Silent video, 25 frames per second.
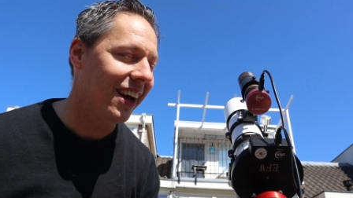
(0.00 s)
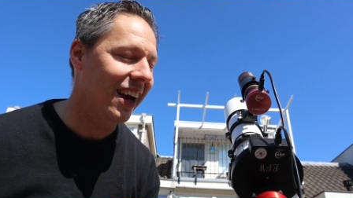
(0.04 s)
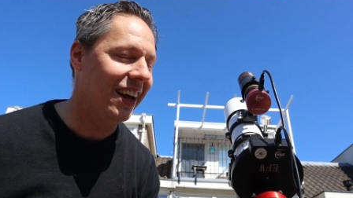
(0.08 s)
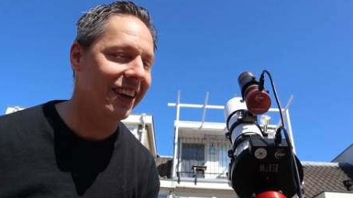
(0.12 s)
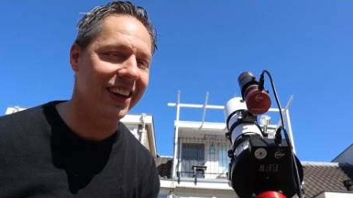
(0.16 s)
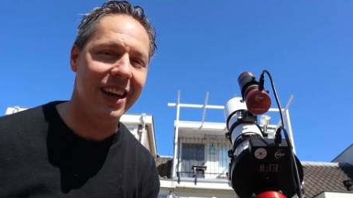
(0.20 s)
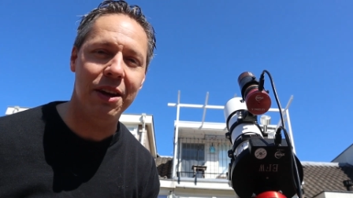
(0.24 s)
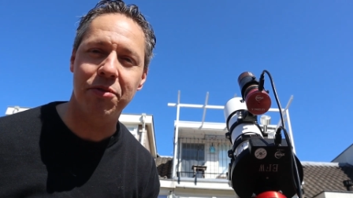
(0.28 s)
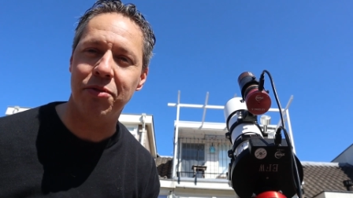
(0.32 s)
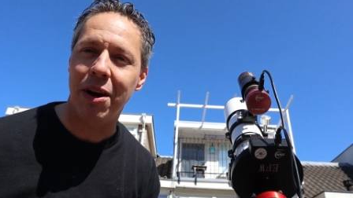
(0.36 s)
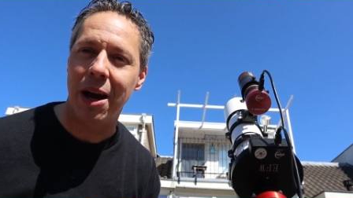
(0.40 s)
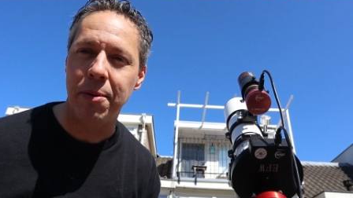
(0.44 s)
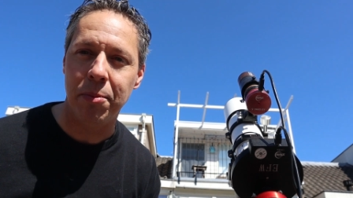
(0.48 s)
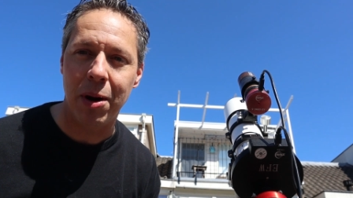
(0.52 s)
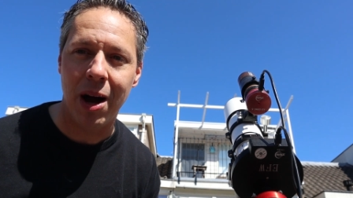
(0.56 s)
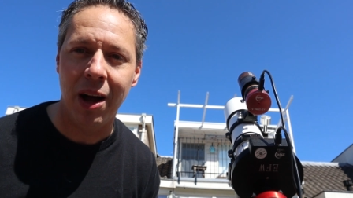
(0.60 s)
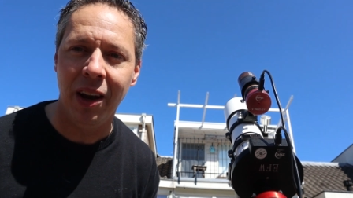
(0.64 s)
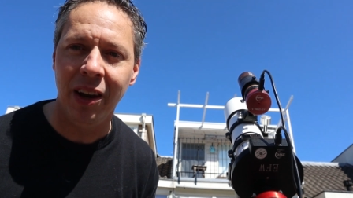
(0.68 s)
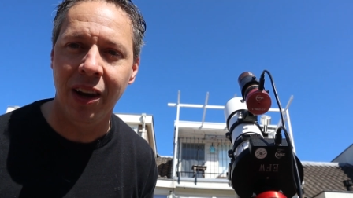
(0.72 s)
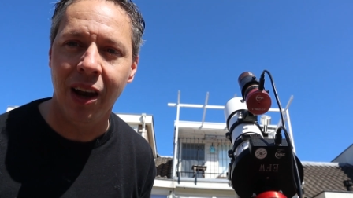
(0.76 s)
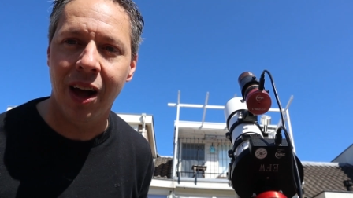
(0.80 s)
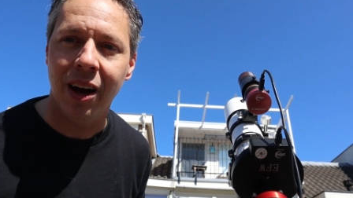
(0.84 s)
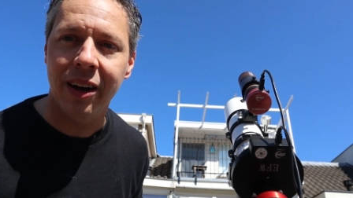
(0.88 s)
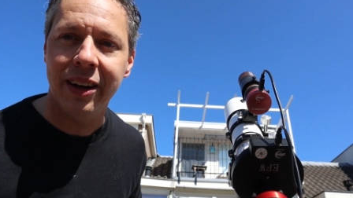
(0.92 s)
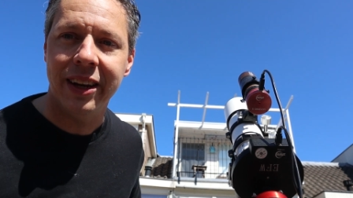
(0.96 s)
And if I'm
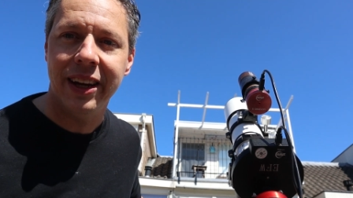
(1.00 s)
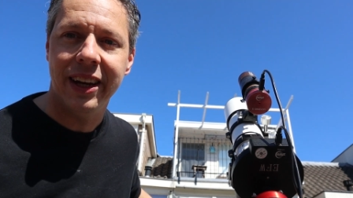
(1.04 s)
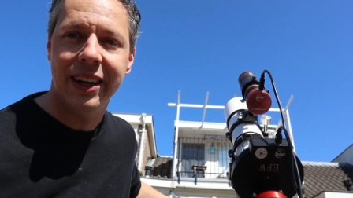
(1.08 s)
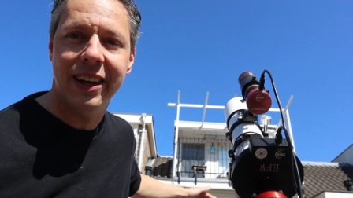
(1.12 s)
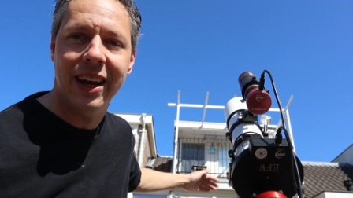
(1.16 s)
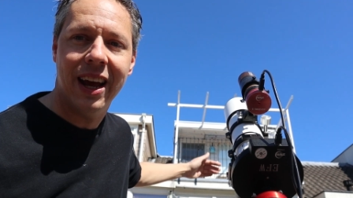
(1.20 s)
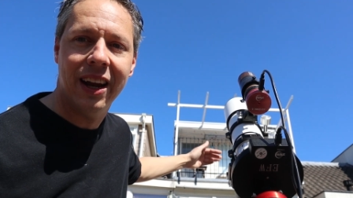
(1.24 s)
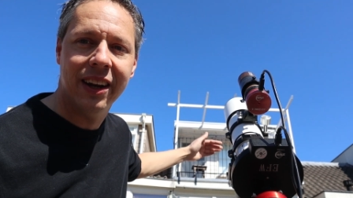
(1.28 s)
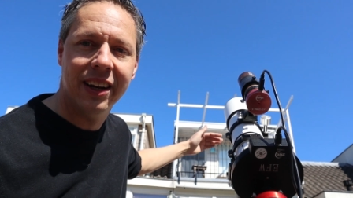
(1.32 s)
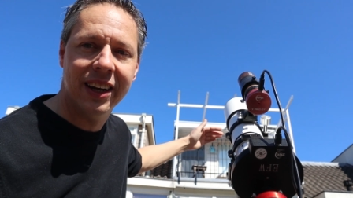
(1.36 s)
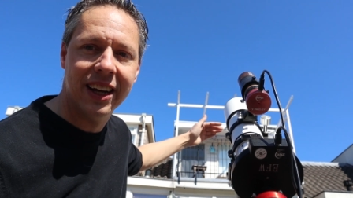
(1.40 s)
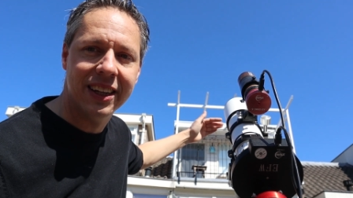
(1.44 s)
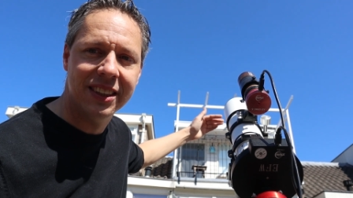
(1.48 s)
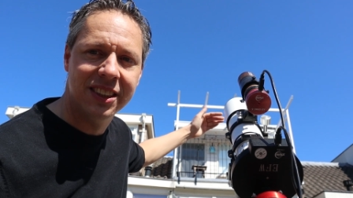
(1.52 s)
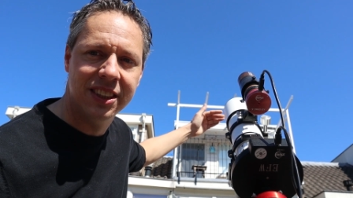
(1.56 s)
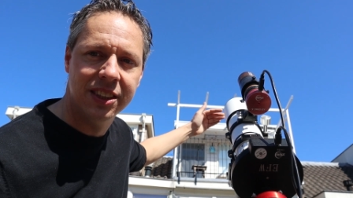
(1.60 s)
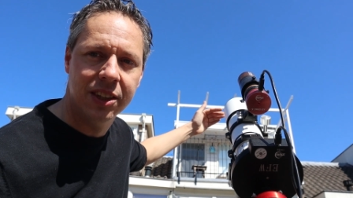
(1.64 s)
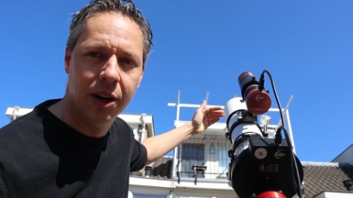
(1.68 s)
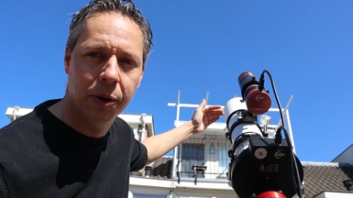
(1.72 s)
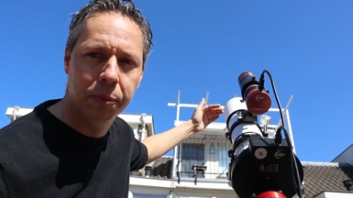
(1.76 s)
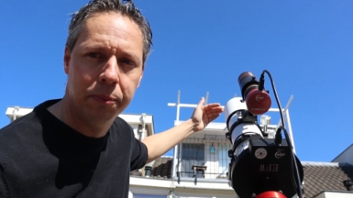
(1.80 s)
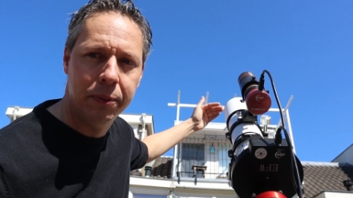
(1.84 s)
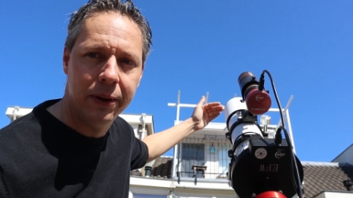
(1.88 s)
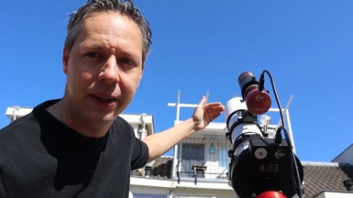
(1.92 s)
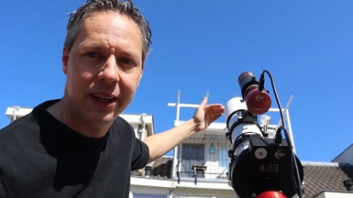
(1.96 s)
unlucky then
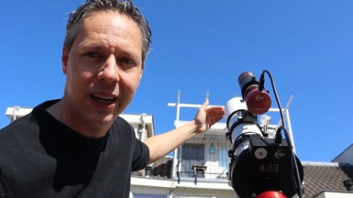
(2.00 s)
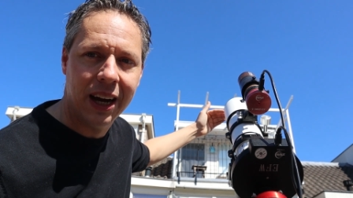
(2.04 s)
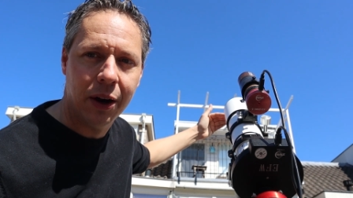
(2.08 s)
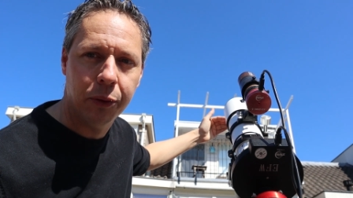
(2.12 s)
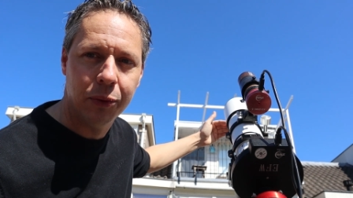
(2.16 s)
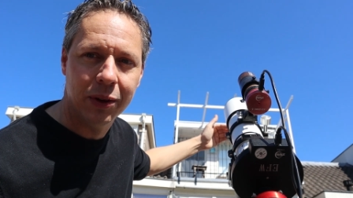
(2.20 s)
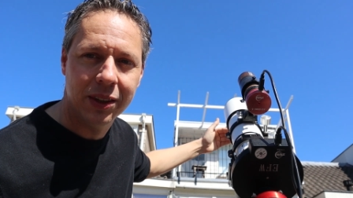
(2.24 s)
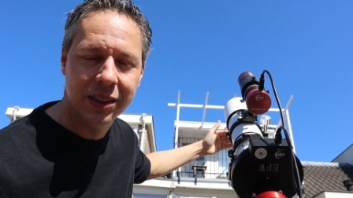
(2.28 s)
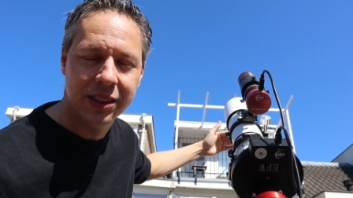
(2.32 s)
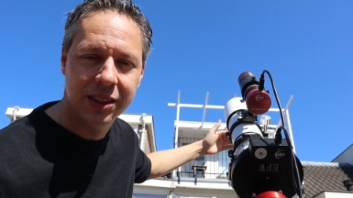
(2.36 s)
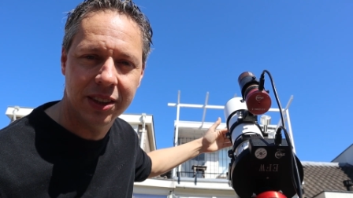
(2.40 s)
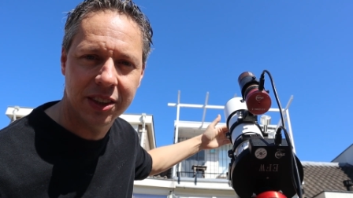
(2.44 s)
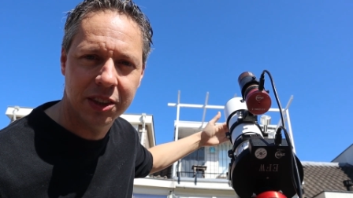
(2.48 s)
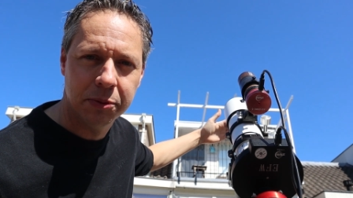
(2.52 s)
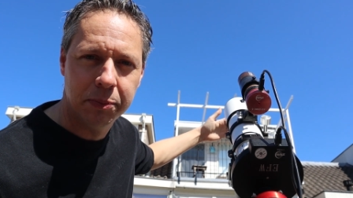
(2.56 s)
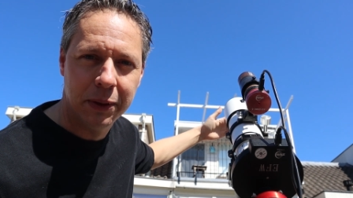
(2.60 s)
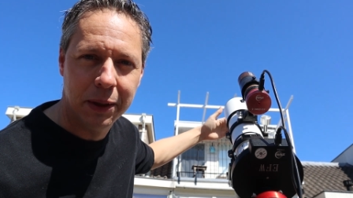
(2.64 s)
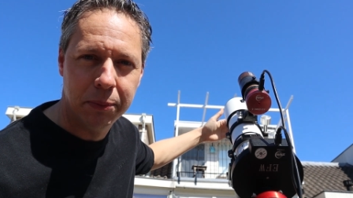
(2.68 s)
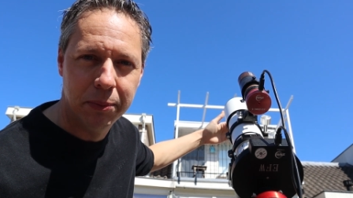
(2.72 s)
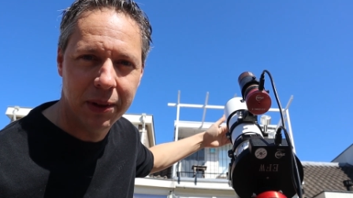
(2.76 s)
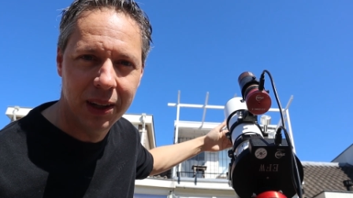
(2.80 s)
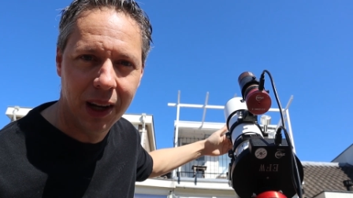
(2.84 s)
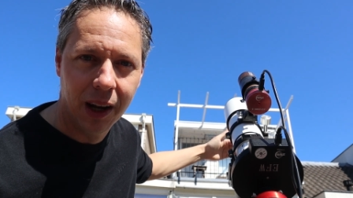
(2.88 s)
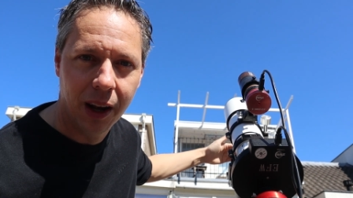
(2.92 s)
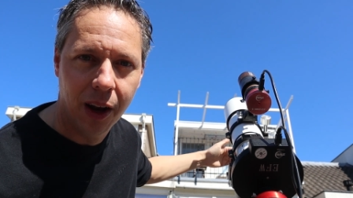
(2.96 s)
Cassiopeia will just
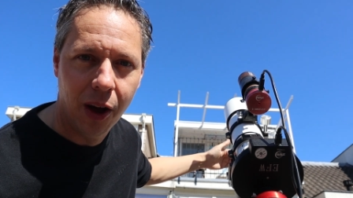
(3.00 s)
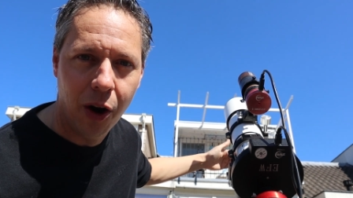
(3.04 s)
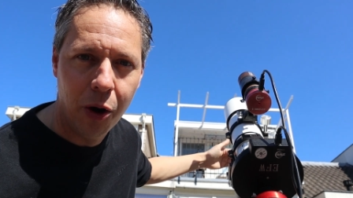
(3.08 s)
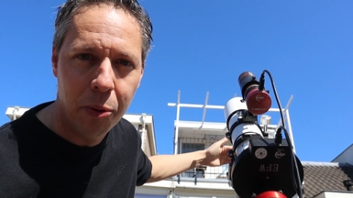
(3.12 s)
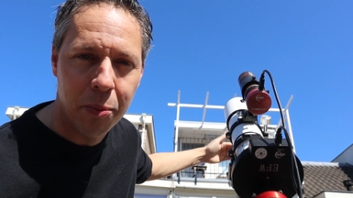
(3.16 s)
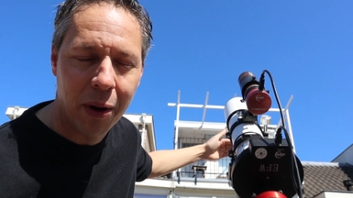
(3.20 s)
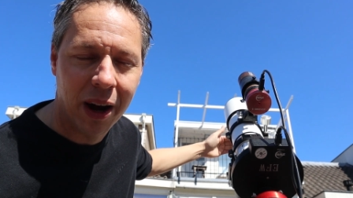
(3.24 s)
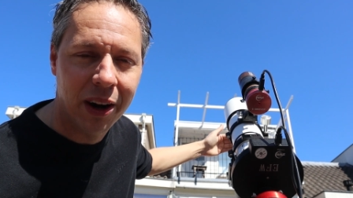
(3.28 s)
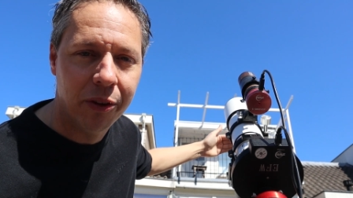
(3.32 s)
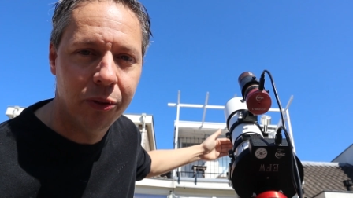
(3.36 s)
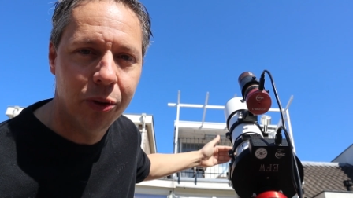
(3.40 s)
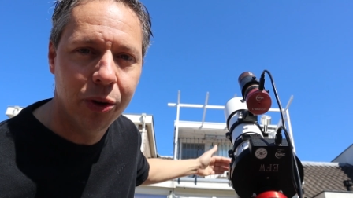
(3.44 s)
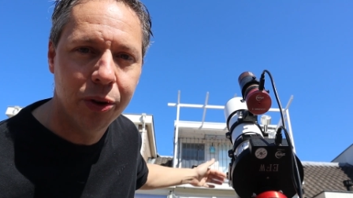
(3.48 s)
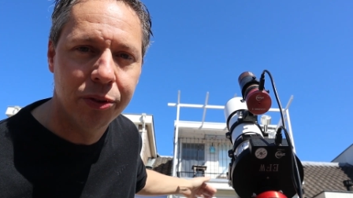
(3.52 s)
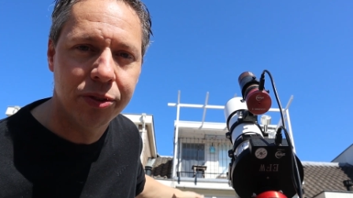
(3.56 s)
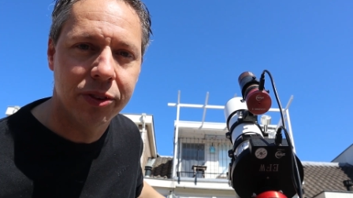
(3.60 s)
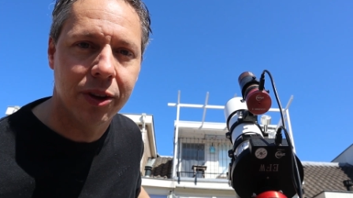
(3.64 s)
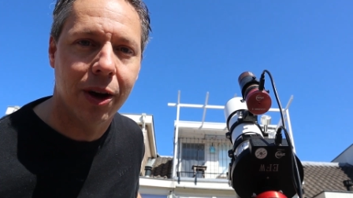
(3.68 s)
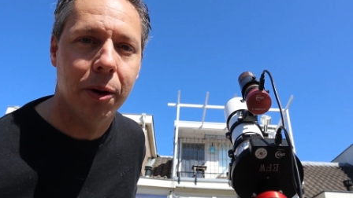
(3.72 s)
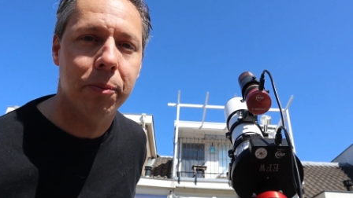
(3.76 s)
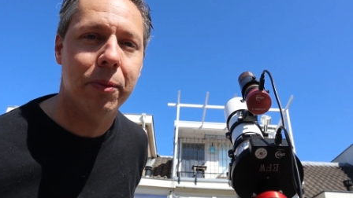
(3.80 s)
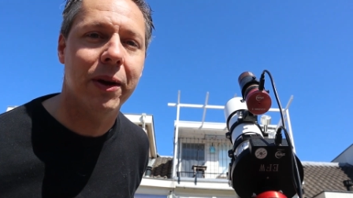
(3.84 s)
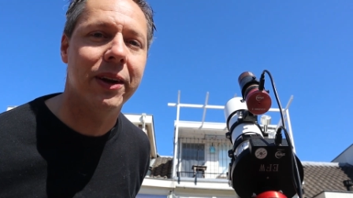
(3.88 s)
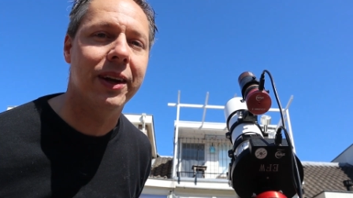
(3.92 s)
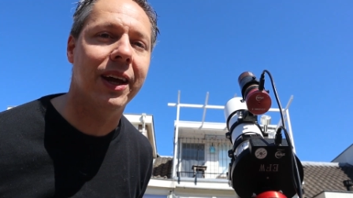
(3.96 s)
be below my
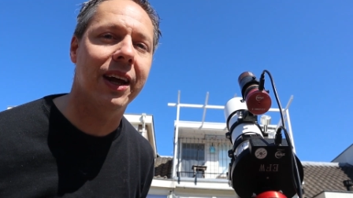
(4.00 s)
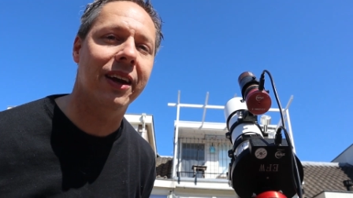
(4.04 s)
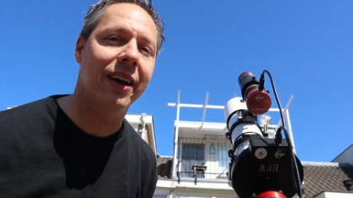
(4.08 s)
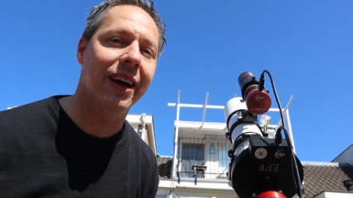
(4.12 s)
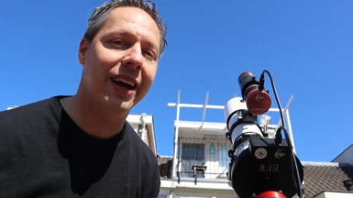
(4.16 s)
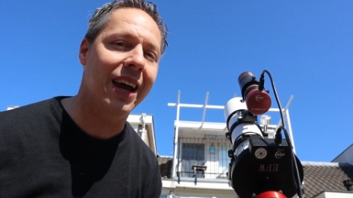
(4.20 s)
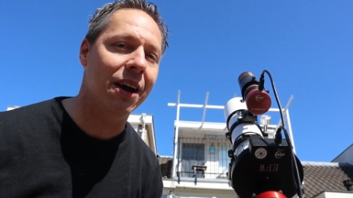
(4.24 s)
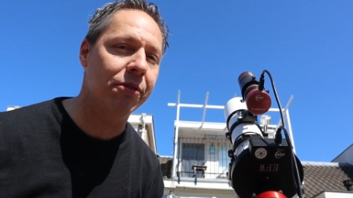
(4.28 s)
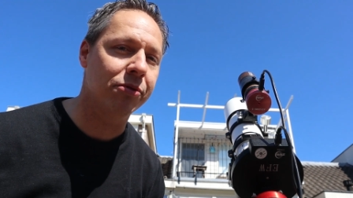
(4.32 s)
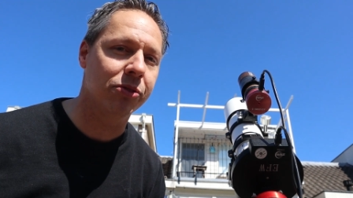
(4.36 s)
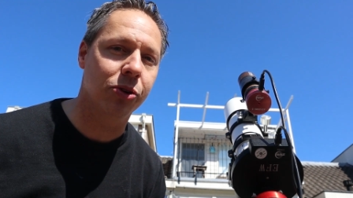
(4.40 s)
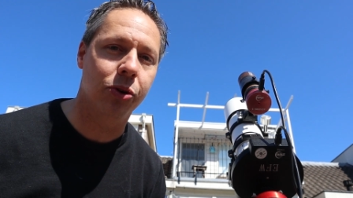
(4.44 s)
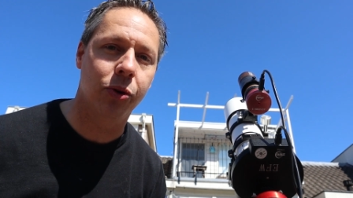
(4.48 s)
rooftop and then I have